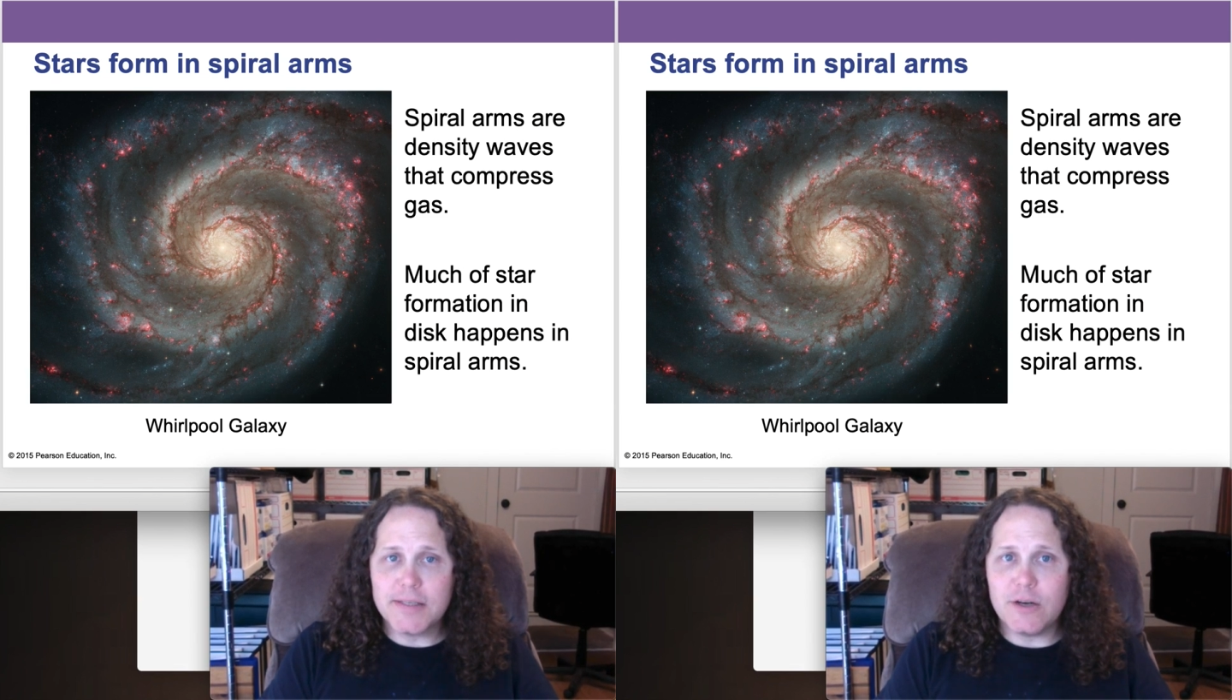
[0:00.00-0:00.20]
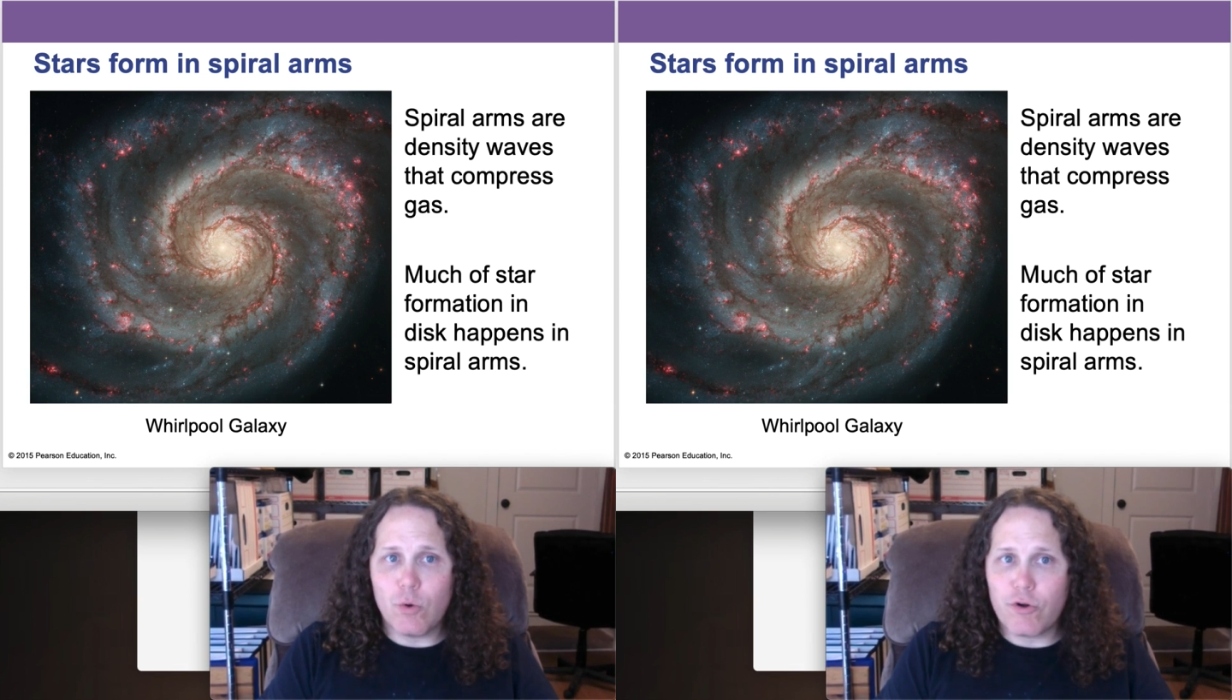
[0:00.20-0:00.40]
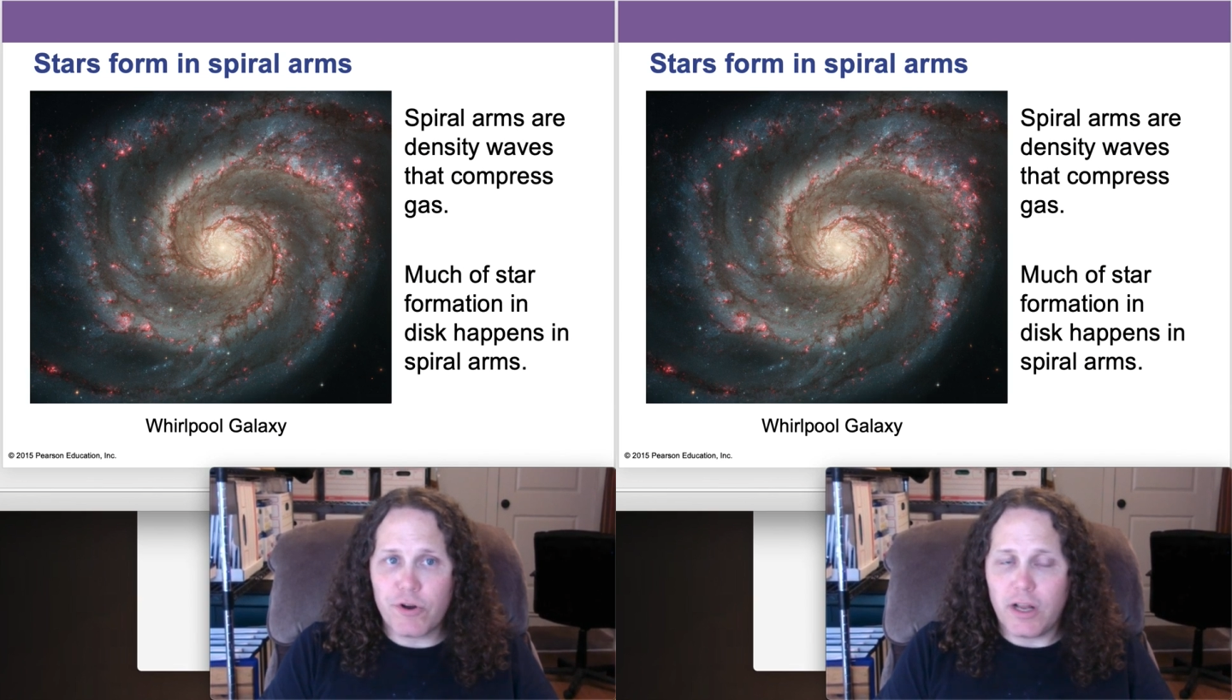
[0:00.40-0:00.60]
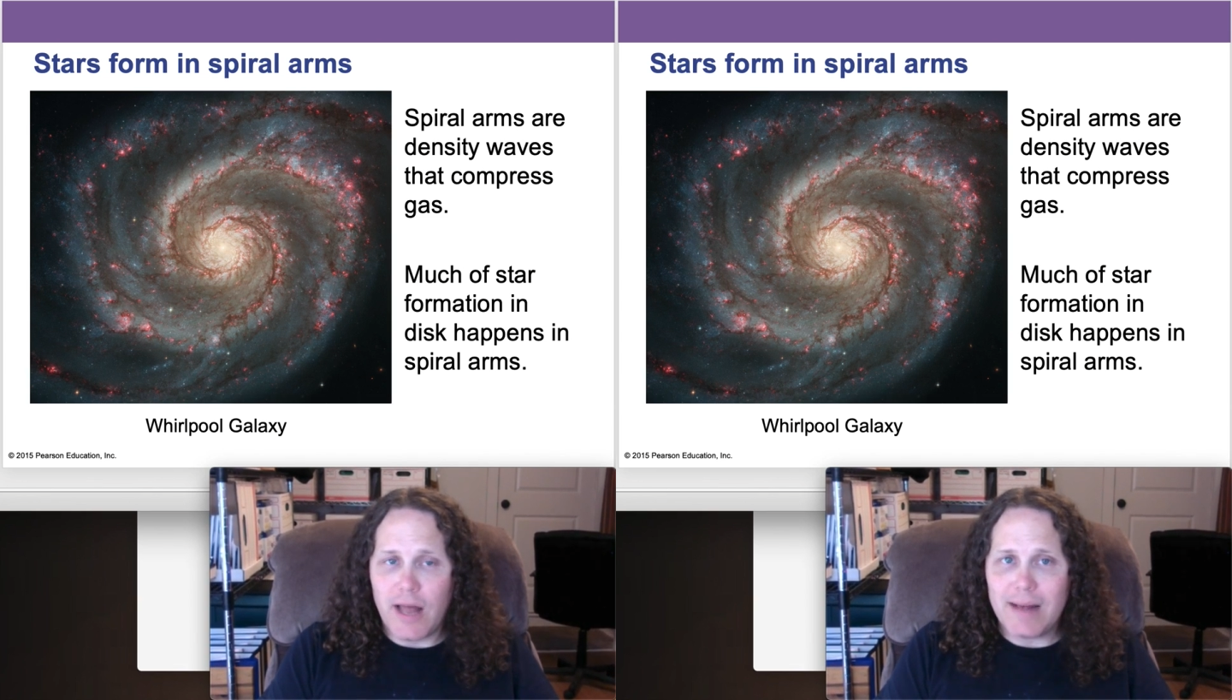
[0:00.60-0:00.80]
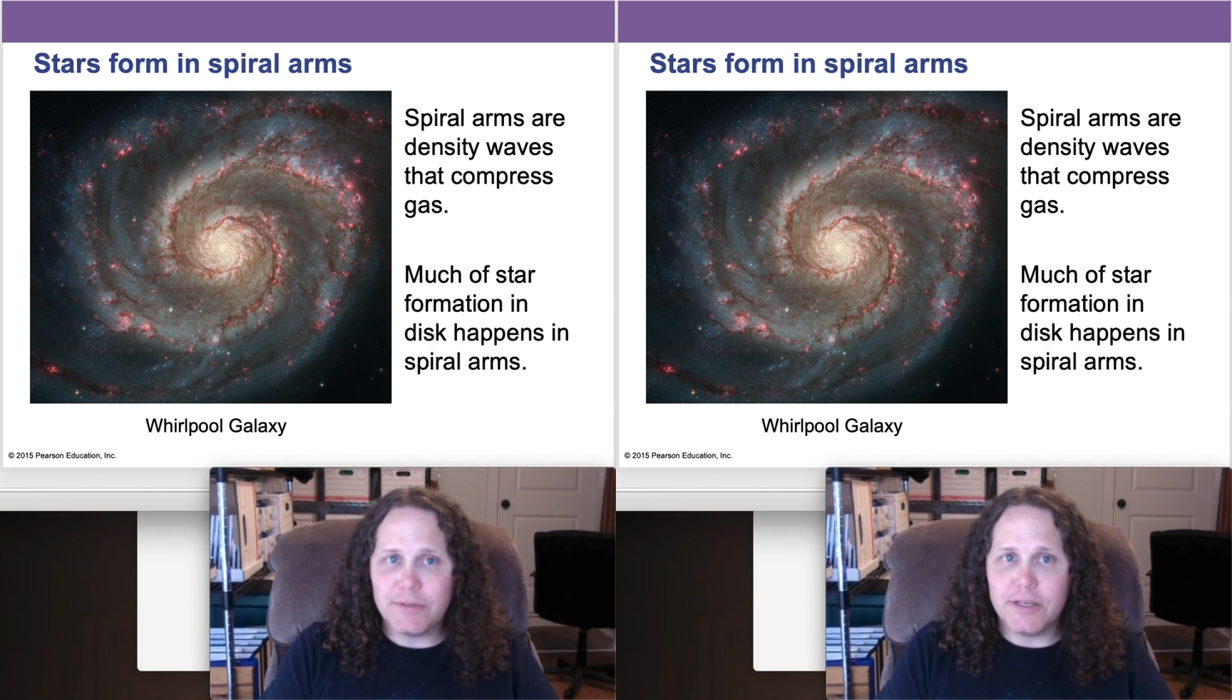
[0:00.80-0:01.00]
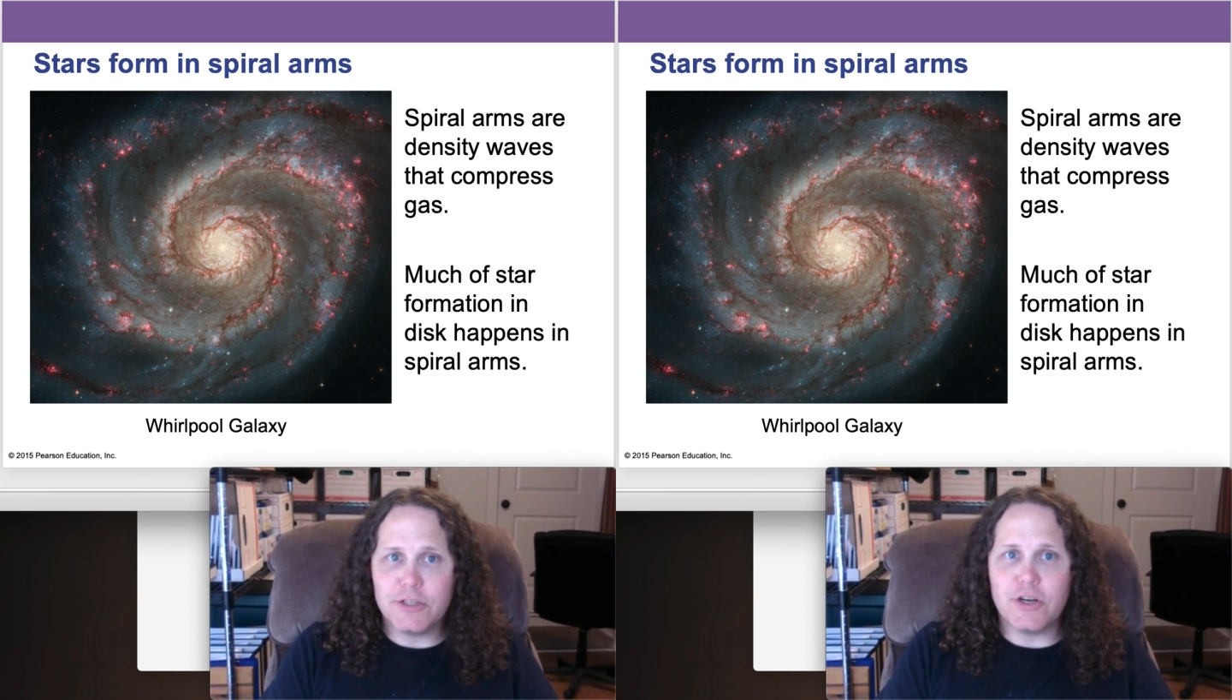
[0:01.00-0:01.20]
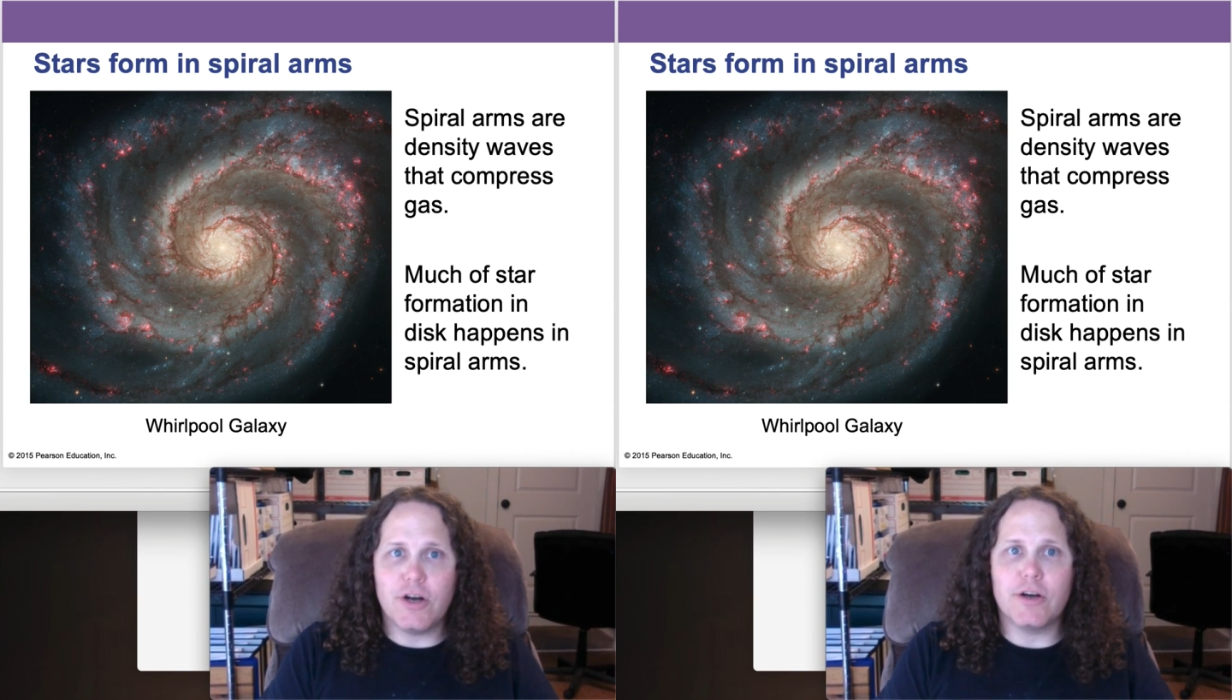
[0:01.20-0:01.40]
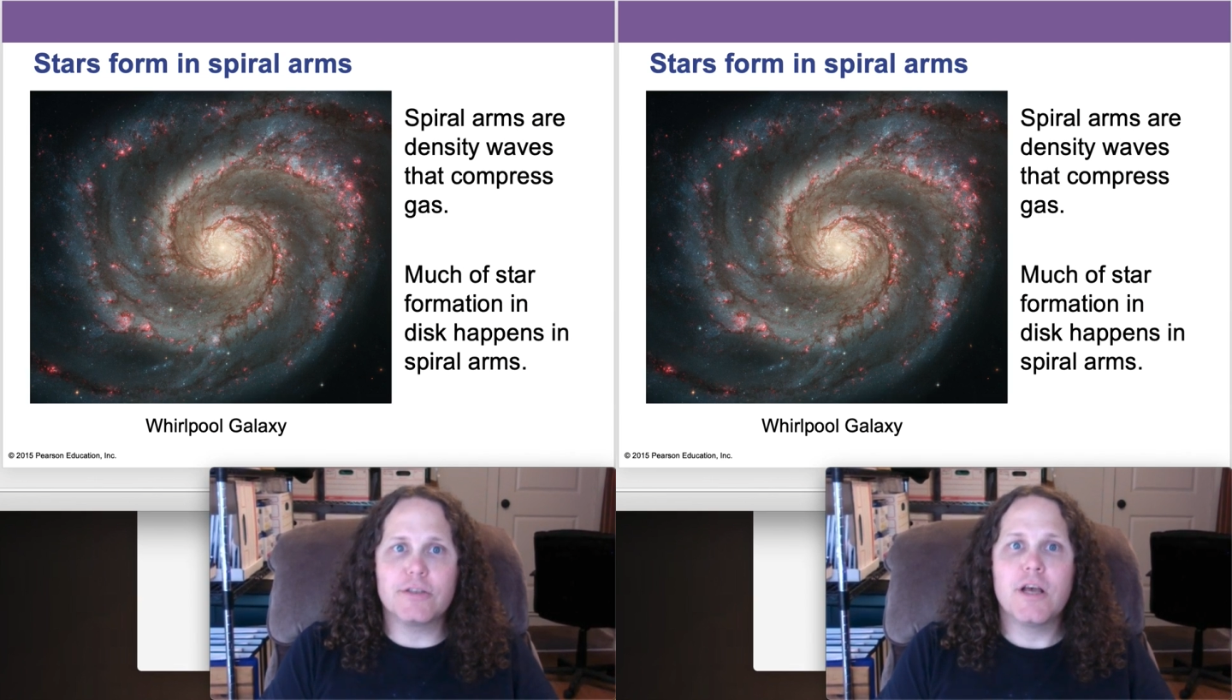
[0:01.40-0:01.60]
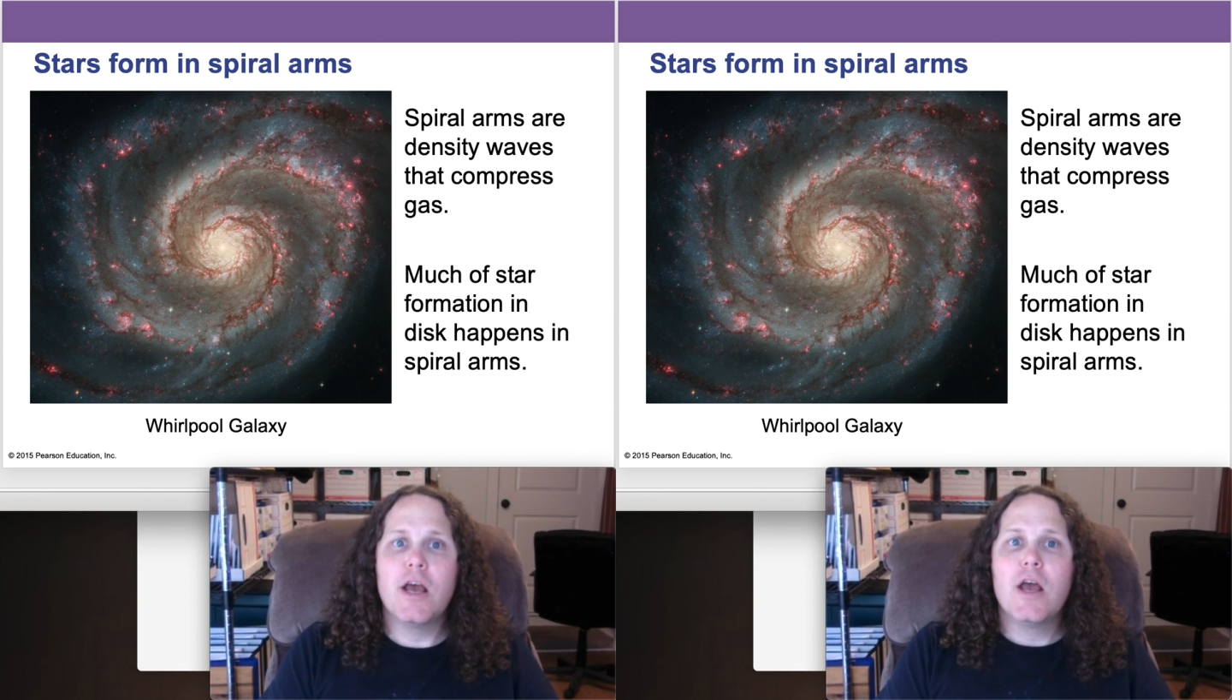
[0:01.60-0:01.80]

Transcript: in order to collapse into stars.